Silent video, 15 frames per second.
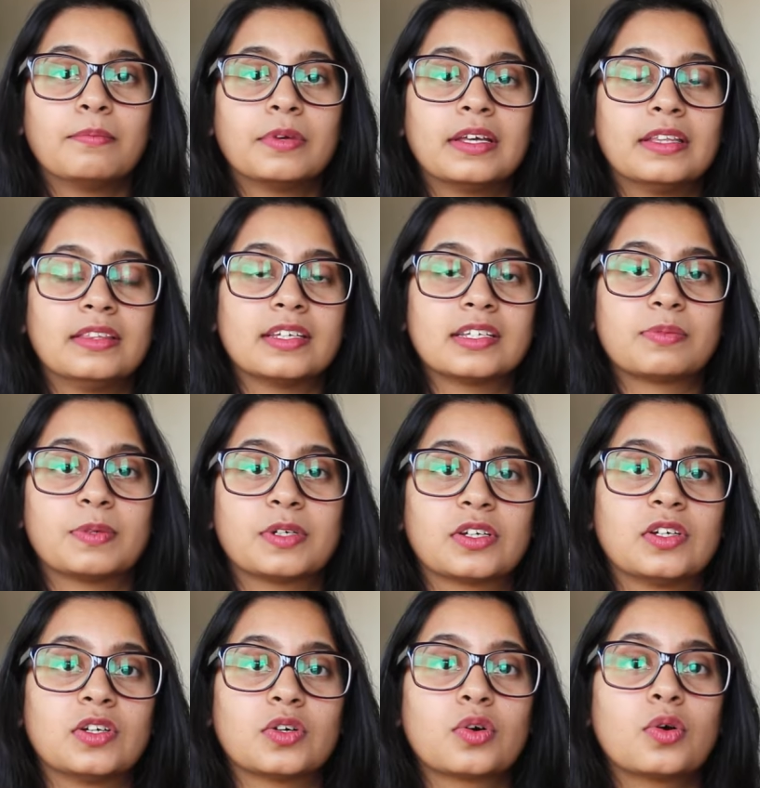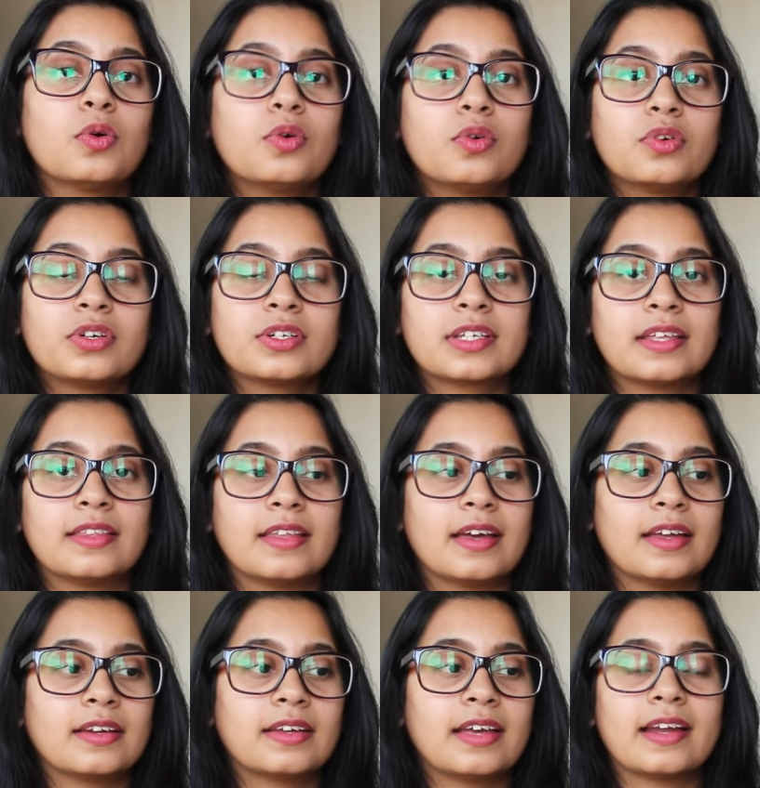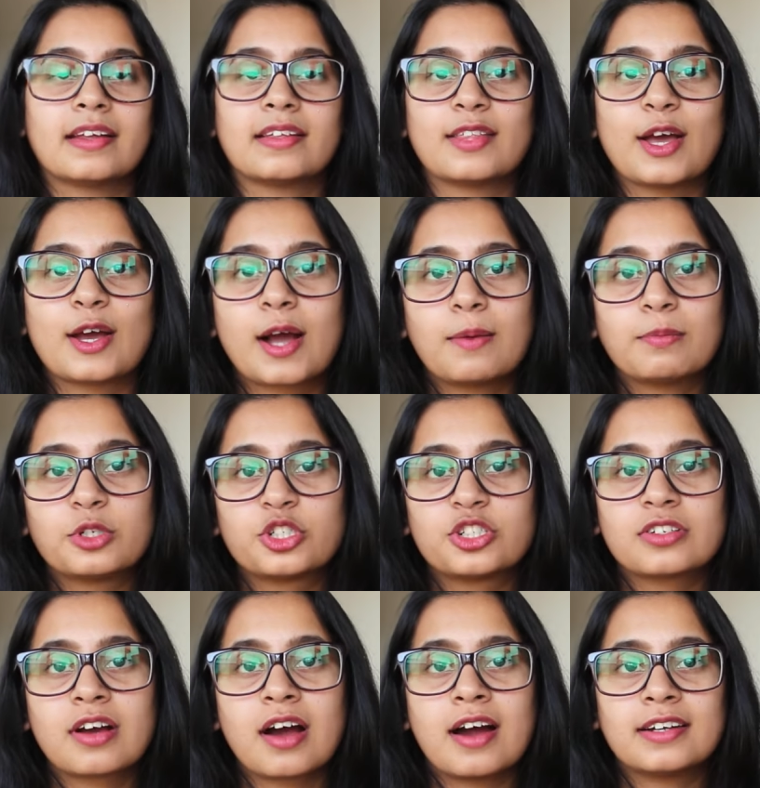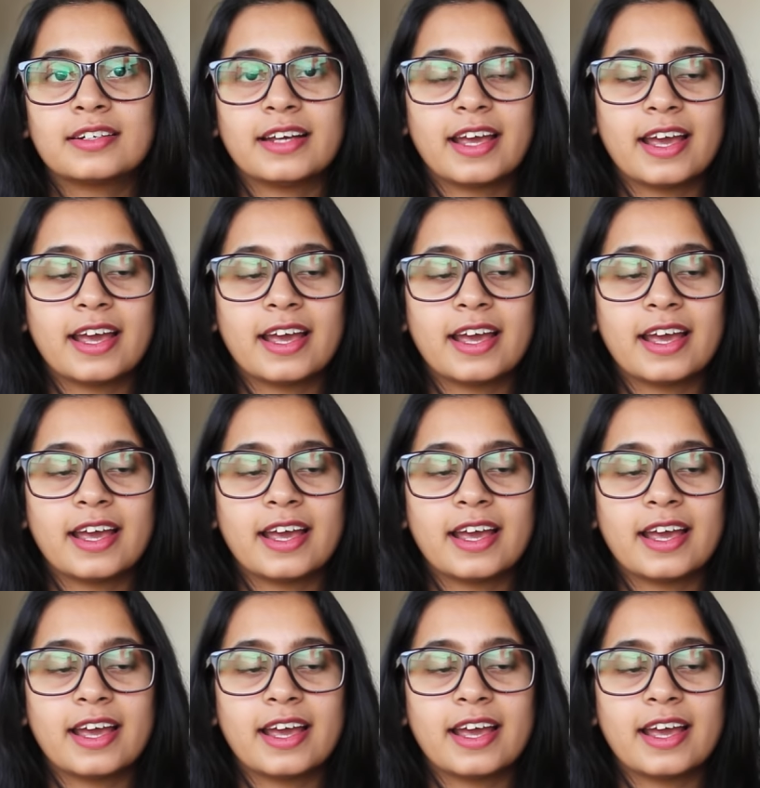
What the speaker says: in this particular course and then getting their commission cut,